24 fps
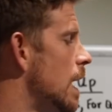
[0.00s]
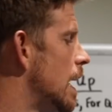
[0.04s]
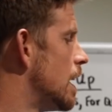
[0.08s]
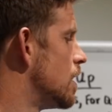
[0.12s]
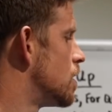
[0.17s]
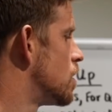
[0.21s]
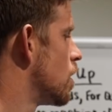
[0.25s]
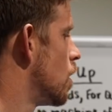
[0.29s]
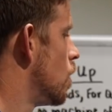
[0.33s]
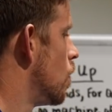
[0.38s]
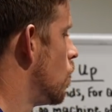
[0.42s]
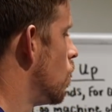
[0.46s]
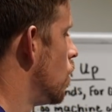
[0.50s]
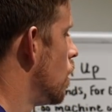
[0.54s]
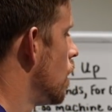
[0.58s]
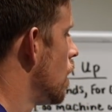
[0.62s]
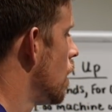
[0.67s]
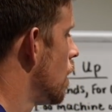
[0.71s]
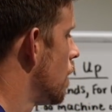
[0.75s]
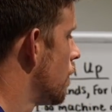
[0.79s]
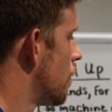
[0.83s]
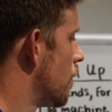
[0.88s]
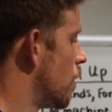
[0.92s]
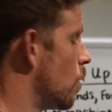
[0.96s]
And so
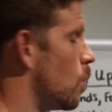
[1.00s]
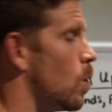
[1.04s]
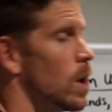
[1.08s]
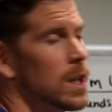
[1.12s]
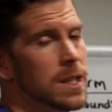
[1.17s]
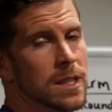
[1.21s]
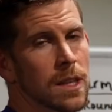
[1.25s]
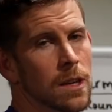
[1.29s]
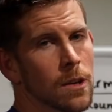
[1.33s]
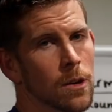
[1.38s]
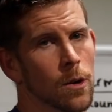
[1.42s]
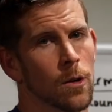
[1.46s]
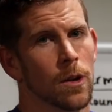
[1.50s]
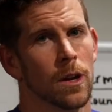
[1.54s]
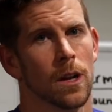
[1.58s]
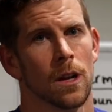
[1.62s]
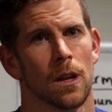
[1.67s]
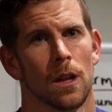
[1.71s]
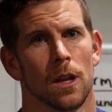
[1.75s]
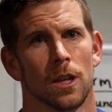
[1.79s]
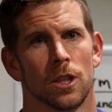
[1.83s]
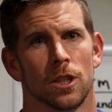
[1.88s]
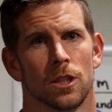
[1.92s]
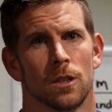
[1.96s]
for the ones that are going
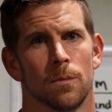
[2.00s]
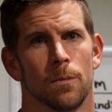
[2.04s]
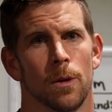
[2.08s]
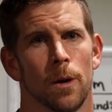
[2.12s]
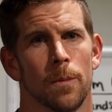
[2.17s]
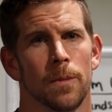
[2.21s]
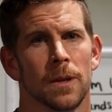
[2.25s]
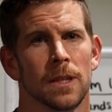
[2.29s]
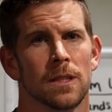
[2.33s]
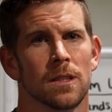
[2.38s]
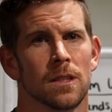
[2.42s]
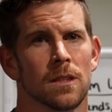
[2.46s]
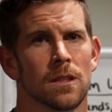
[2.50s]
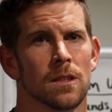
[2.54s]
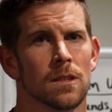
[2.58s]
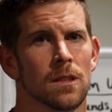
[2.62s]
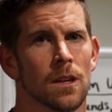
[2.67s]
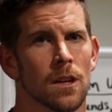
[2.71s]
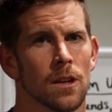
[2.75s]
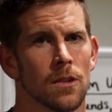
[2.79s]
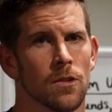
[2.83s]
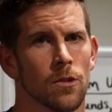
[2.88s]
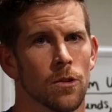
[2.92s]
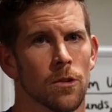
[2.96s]
into lunges and burpees, this is
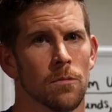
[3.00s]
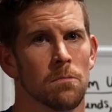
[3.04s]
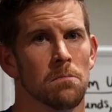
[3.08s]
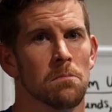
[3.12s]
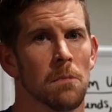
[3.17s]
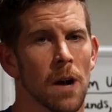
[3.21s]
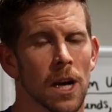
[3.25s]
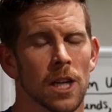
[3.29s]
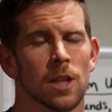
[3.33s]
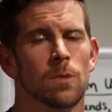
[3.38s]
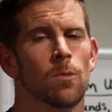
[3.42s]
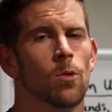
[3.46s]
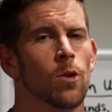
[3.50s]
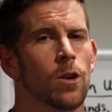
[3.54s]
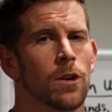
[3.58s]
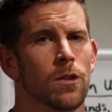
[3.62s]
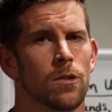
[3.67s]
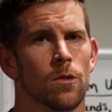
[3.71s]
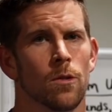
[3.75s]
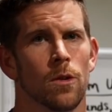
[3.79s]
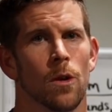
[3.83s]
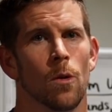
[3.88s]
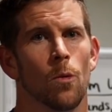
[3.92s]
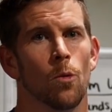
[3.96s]
gonna turn much more
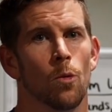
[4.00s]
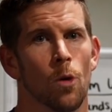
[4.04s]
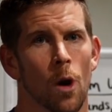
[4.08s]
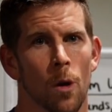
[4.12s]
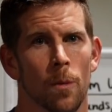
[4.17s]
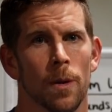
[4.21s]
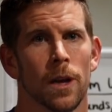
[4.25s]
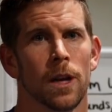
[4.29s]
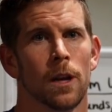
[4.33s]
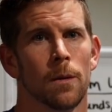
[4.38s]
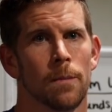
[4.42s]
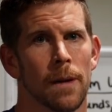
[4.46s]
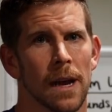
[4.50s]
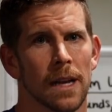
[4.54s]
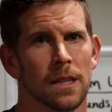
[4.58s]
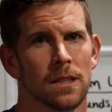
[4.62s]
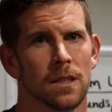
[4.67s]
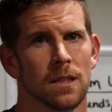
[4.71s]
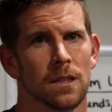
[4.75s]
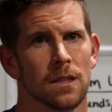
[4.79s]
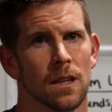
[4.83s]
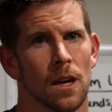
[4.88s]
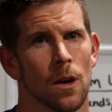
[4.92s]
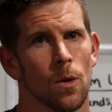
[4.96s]
into an aerobic
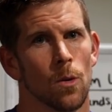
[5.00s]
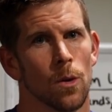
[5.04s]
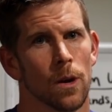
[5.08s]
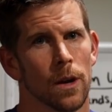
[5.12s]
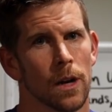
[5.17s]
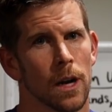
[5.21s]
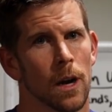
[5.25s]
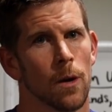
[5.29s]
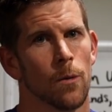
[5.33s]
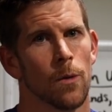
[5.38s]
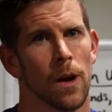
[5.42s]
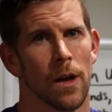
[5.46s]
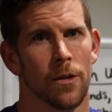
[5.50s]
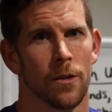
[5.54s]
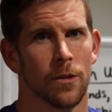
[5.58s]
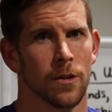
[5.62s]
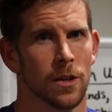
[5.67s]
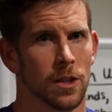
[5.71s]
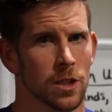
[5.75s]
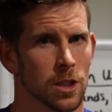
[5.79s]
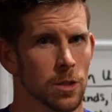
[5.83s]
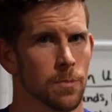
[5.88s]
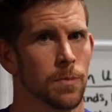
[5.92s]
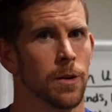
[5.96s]
capacity style workout rather
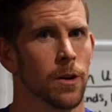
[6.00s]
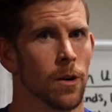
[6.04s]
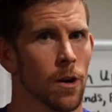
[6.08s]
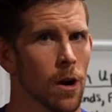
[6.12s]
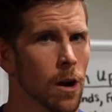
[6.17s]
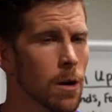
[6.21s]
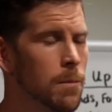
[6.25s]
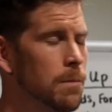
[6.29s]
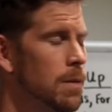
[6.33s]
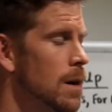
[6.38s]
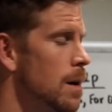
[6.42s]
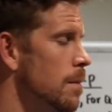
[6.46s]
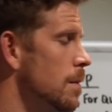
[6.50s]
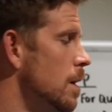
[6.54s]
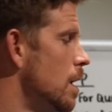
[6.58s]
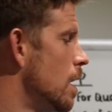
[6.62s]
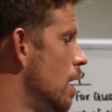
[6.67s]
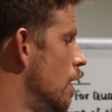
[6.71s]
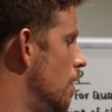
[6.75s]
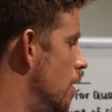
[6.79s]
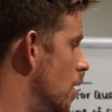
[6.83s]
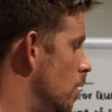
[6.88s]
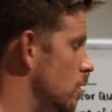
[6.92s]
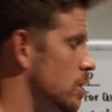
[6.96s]
than just pure arm
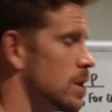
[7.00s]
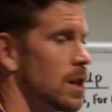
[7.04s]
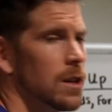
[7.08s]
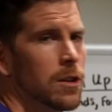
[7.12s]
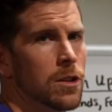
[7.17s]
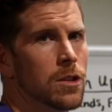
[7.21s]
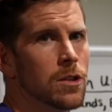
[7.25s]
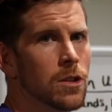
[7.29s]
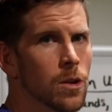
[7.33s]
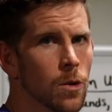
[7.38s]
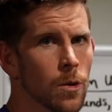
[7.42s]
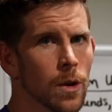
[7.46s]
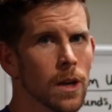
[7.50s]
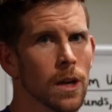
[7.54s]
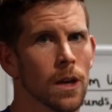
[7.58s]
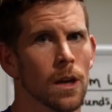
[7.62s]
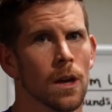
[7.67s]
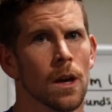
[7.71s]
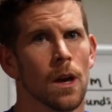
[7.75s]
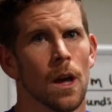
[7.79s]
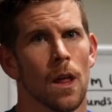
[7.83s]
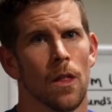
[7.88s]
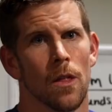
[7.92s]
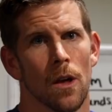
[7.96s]
pump. Those that are
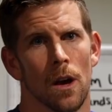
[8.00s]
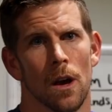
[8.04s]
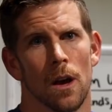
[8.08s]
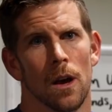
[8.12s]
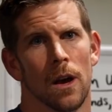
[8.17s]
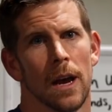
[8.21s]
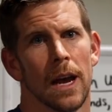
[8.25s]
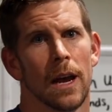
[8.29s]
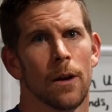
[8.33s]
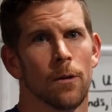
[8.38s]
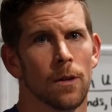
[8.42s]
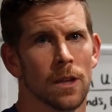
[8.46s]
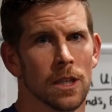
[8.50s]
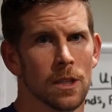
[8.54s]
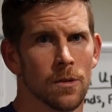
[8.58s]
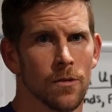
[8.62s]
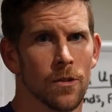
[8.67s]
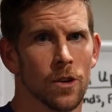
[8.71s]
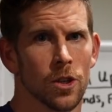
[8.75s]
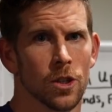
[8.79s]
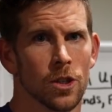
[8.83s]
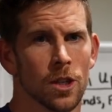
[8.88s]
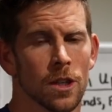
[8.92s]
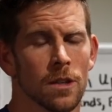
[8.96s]
doing the hand release
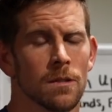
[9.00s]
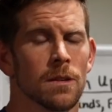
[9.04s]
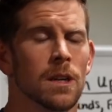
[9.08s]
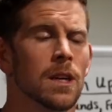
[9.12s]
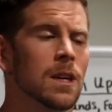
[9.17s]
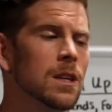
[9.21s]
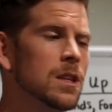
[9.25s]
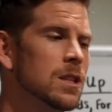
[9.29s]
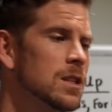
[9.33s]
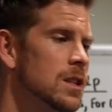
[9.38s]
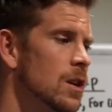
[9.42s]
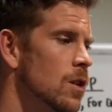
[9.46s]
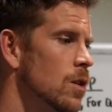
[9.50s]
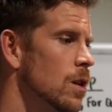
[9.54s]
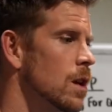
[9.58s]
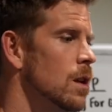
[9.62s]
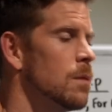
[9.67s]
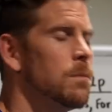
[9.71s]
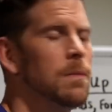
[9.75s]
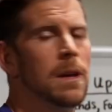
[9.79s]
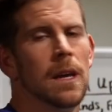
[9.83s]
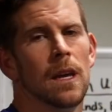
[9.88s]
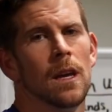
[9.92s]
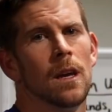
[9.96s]
version, still
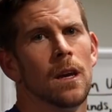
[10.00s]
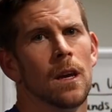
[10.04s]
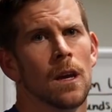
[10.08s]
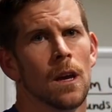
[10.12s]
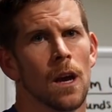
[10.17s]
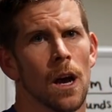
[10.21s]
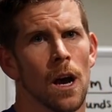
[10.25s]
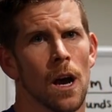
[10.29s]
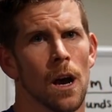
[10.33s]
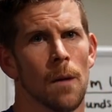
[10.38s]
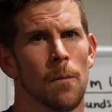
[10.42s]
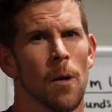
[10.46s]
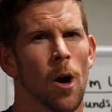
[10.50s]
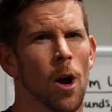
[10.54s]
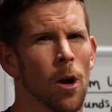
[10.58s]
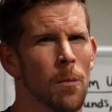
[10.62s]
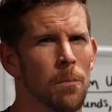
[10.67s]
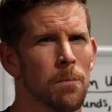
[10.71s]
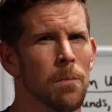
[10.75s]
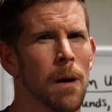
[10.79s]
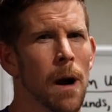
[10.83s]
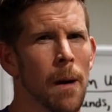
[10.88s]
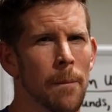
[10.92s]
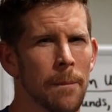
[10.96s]
gonna be
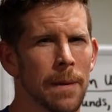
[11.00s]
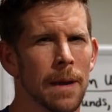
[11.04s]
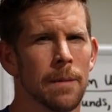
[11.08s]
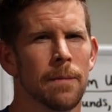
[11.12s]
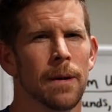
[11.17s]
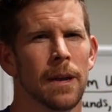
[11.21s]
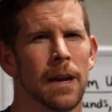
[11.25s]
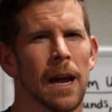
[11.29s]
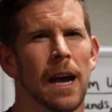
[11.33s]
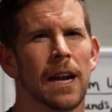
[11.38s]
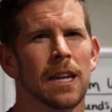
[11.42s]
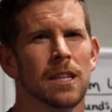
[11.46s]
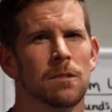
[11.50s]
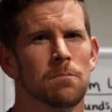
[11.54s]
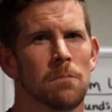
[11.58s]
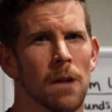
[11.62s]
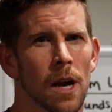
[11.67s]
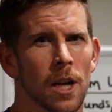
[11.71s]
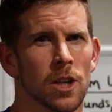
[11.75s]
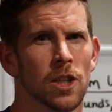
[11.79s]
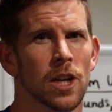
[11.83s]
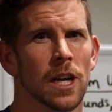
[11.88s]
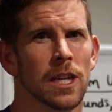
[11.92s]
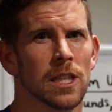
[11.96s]
arm pumpy, but not as
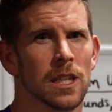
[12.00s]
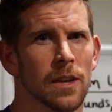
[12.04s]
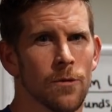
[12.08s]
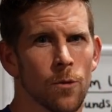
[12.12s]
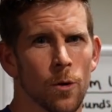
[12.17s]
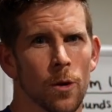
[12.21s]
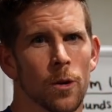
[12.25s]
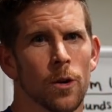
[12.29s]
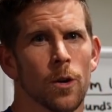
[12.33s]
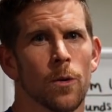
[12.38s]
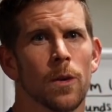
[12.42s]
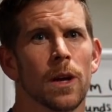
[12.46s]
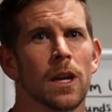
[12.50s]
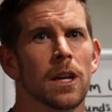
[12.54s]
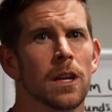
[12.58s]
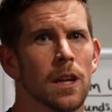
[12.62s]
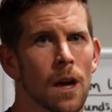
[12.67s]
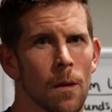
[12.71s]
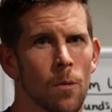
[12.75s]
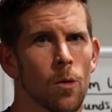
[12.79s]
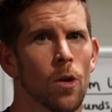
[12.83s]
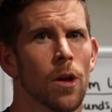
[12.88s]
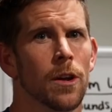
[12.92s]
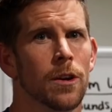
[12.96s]
much as if we were doing
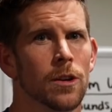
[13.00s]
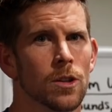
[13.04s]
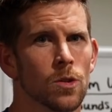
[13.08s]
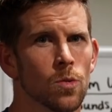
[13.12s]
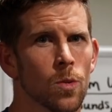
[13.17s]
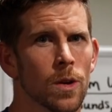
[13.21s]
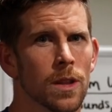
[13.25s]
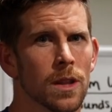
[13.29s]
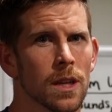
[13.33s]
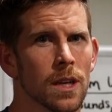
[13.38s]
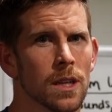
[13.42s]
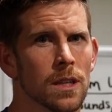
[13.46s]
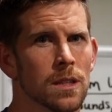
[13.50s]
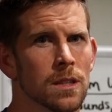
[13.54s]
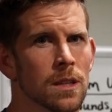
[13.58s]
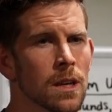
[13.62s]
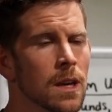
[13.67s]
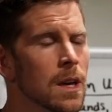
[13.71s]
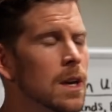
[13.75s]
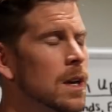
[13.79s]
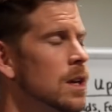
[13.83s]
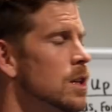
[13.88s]
double unders with this.